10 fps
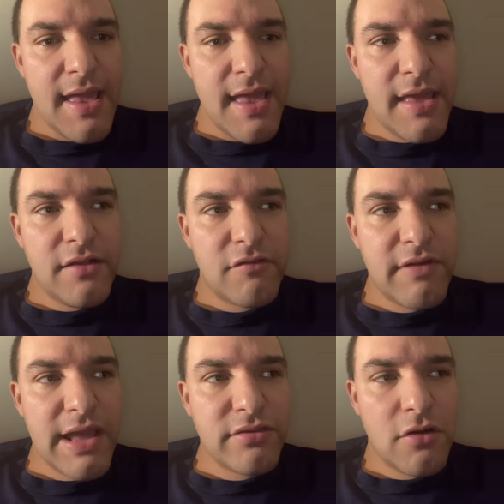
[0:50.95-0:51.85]
the
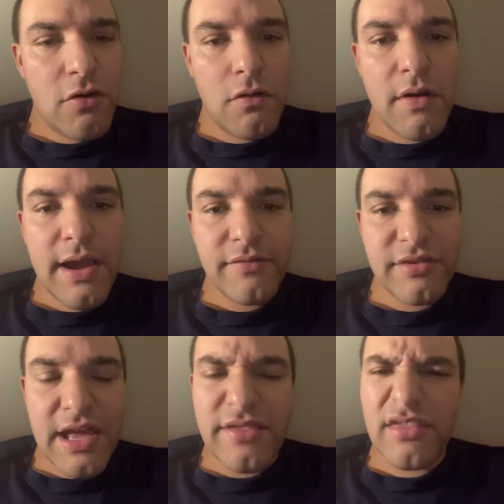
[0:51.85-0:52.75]
grass hole
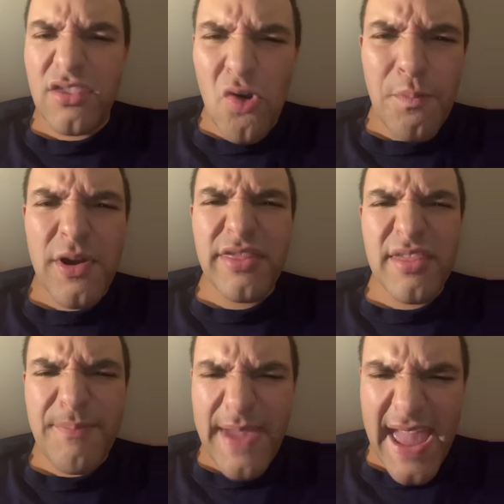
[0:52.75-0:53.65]
outside. Stupid
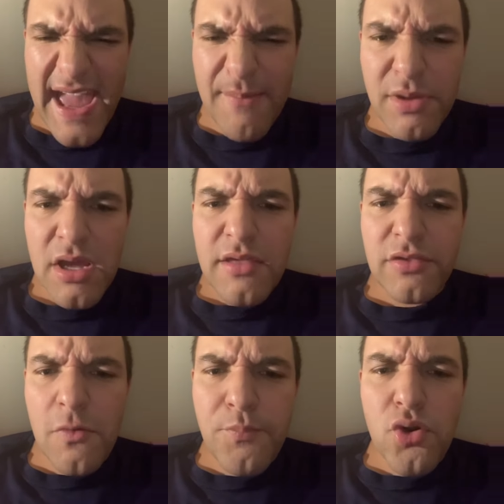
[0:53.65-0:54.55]
spam.
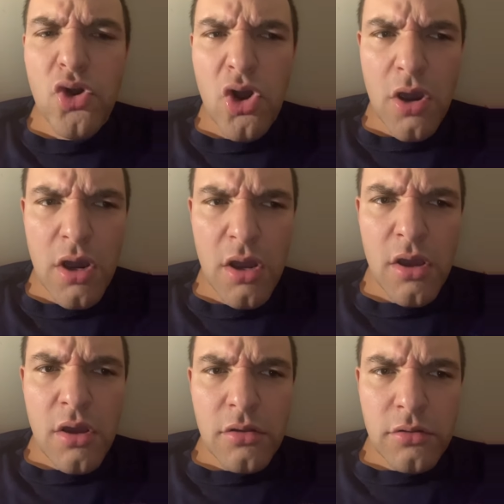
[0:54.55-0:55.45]
Stupid car.
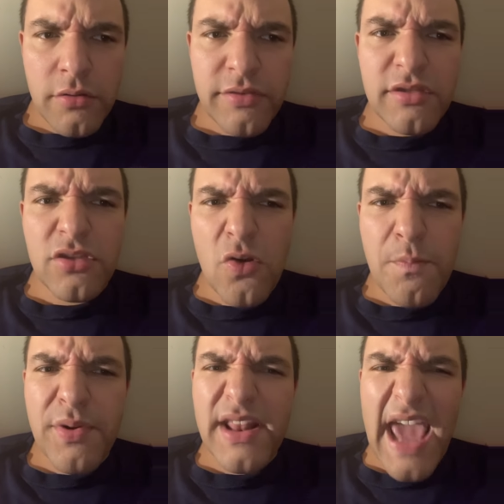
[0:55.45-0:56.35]
Little
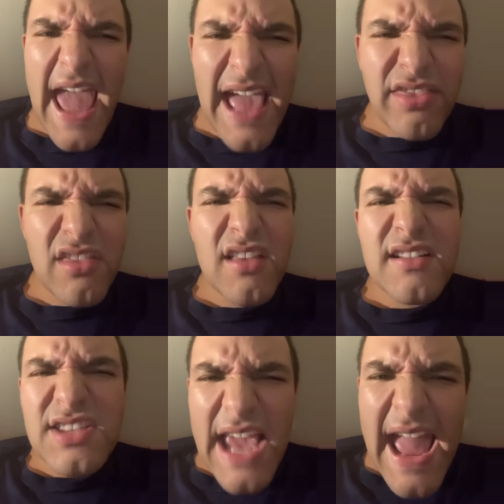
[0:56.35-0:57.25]
stupid answering
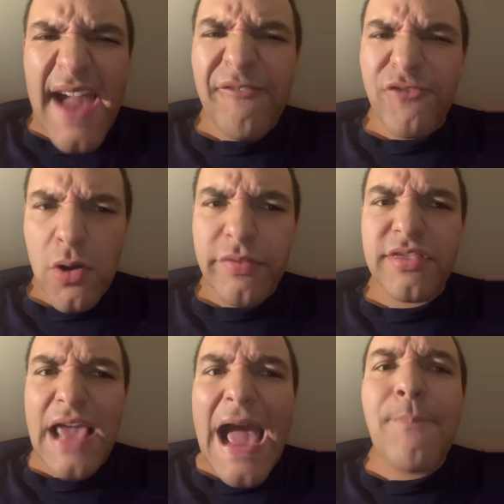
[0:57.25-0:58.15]
the damn phone.
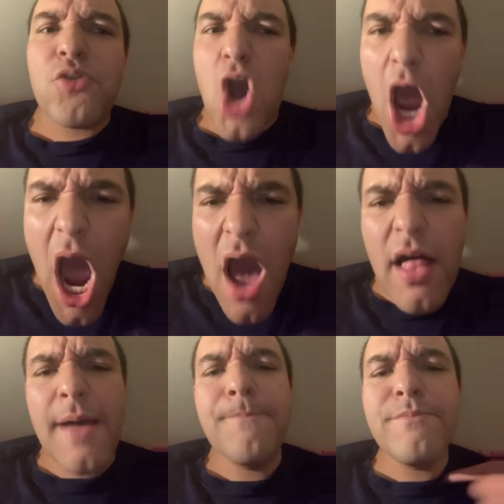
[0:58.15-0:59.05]
Stop
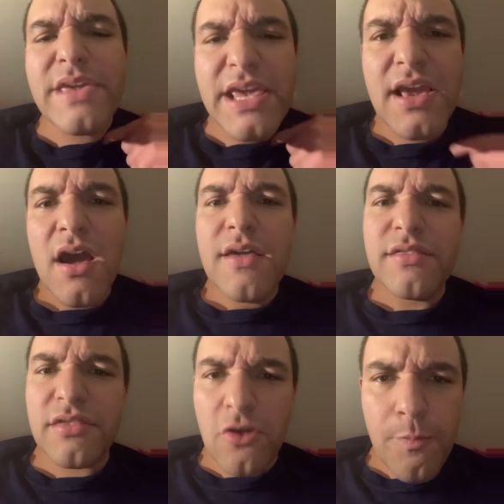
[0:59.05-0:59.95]
calling me.
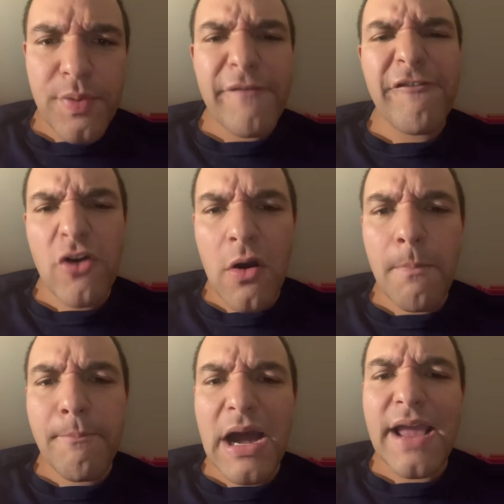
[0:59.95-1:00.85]
Stupid
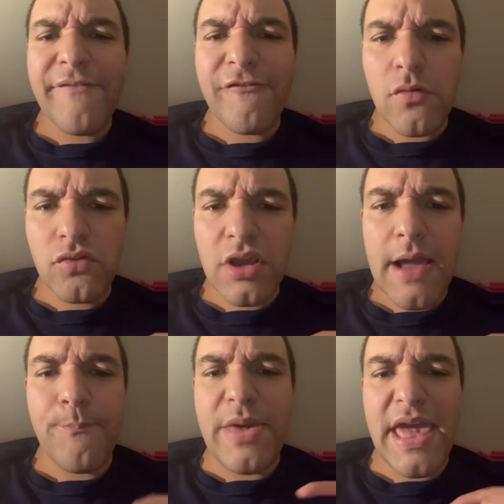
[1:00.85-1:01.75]
phone. My phone
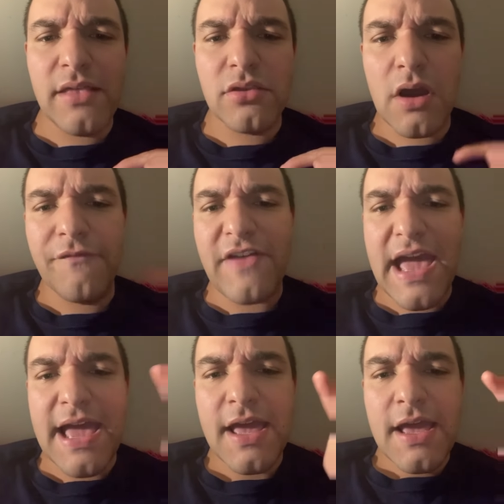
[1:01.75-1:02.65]
got picked off
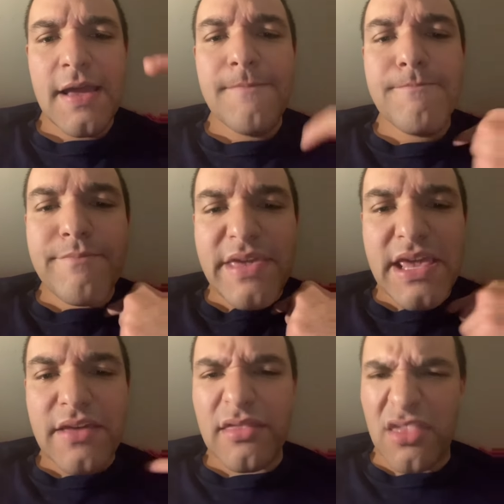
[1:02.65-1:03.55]
at
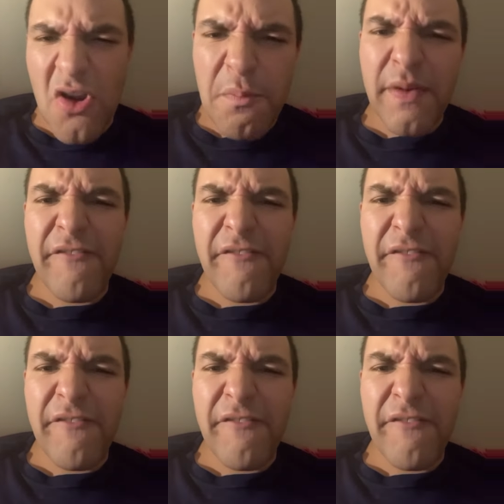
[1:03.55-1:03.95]
me. Stupid